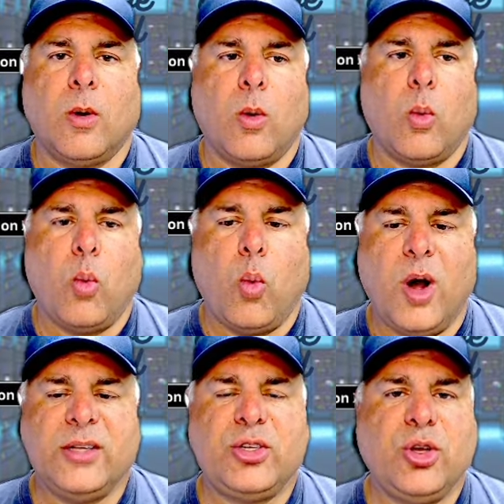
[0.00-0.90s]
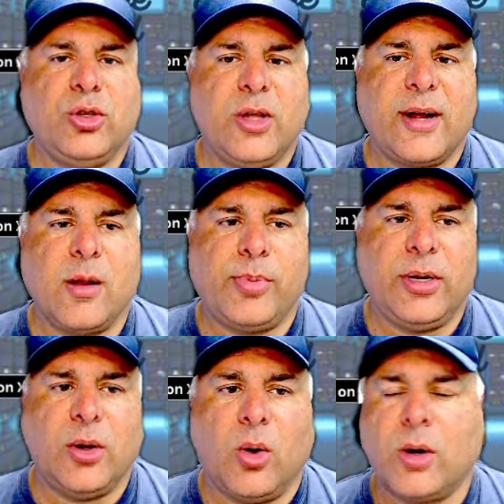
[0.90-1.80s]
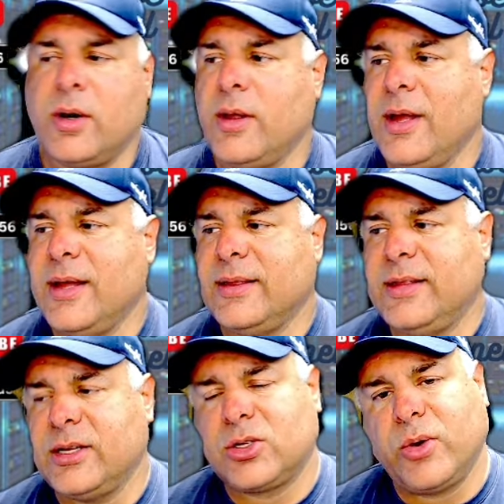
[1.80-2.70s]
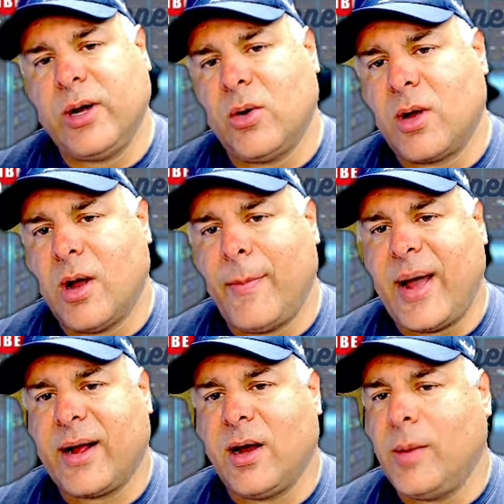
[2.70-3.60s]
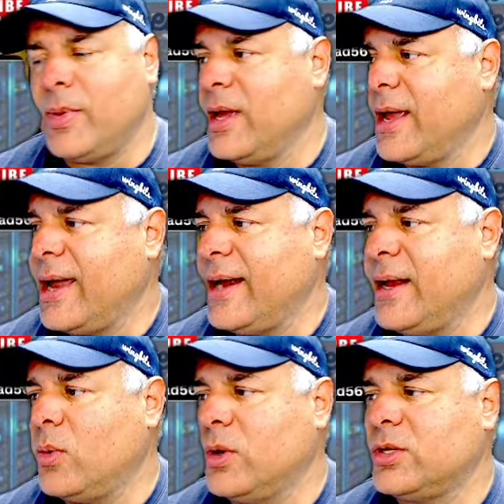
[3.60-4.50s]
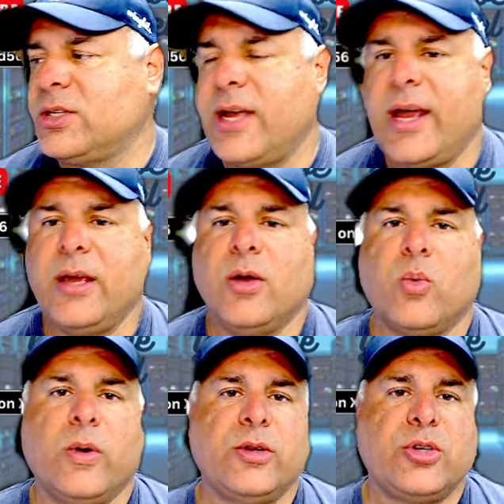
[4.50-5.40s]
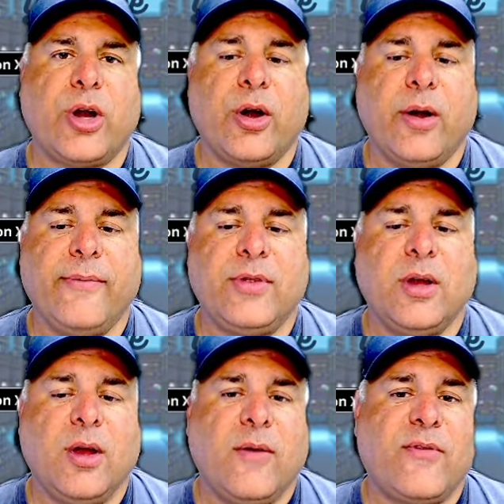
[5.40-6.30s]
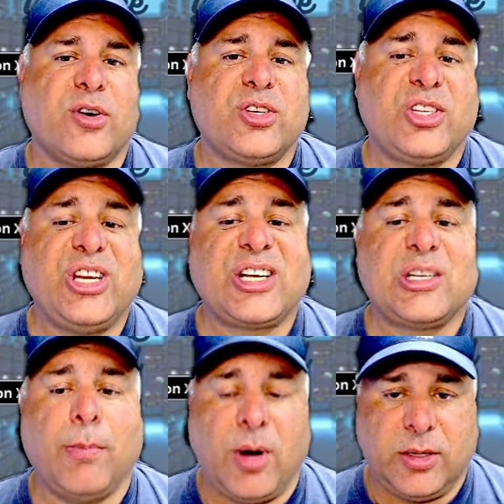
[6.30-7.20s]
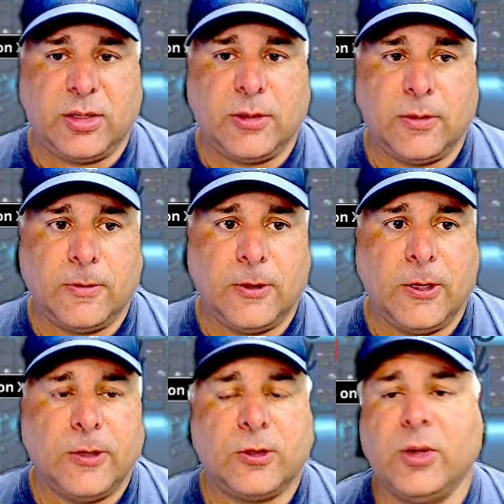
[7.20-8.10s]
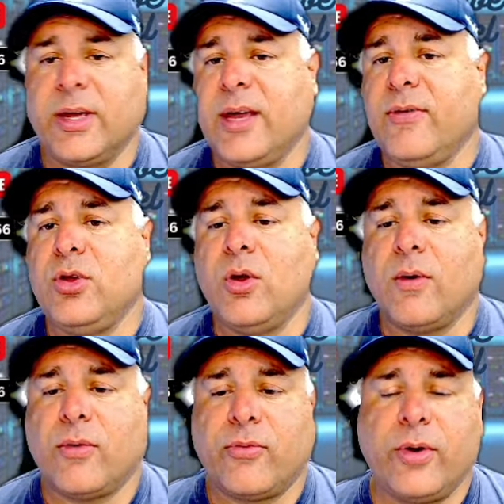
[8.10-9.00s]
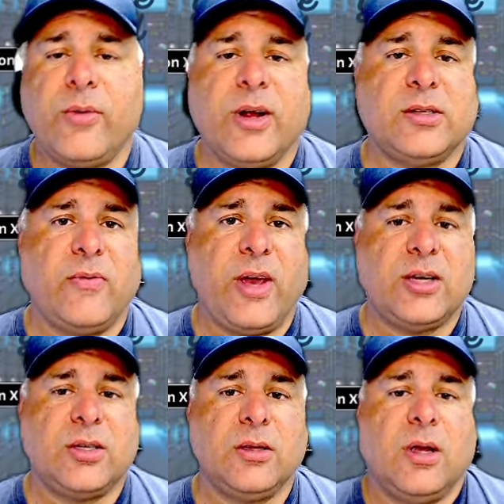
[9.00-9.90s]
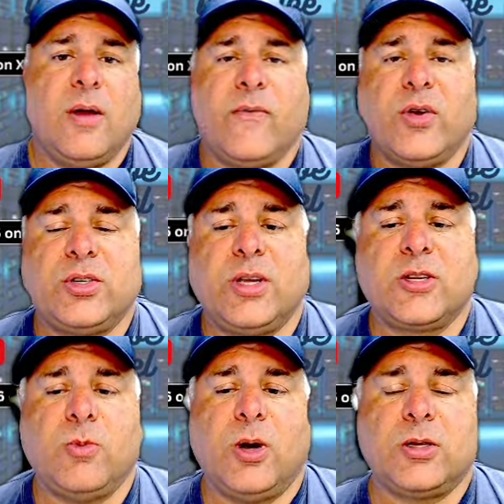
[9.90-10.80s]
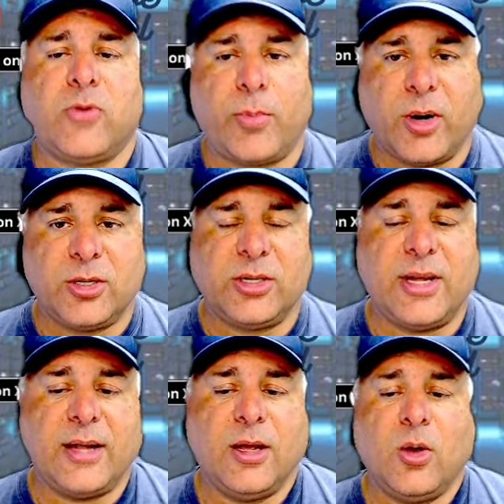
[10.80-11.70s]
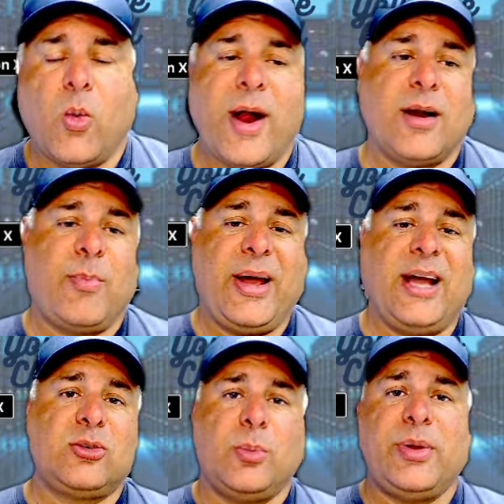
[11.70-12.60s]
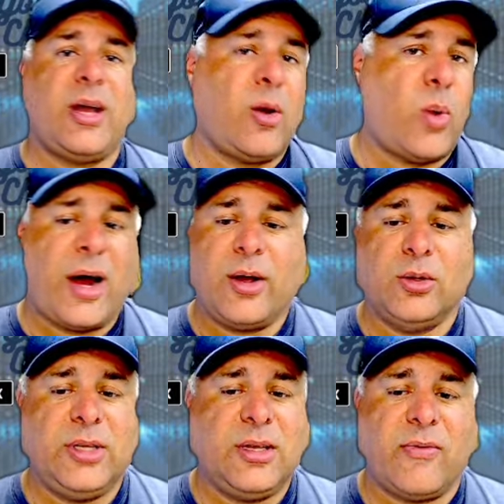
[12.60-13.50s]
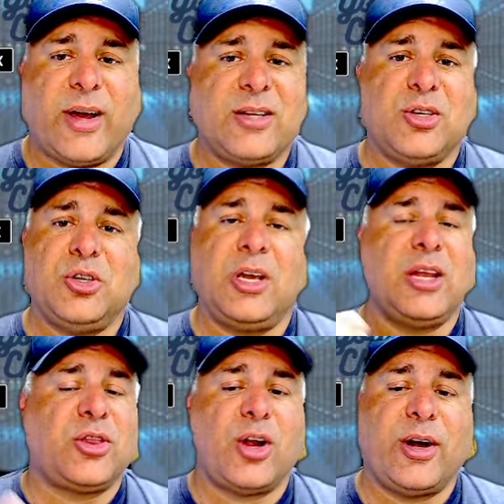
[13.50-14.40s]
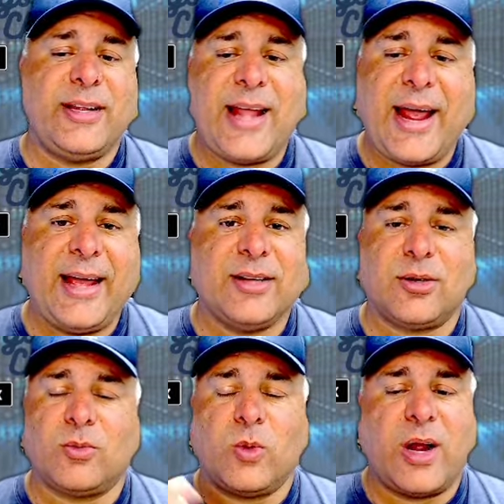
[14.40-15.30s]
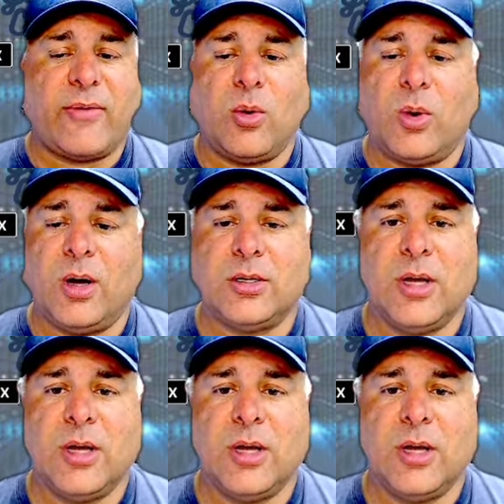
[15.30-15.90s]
Once you do that complete order, this screen will come back up and it will say reserved for 6 months. So they're giving you a free reservation for 6 months for purchasing that. Where in the past with BYOD devices, you get 30 days or whatever it was,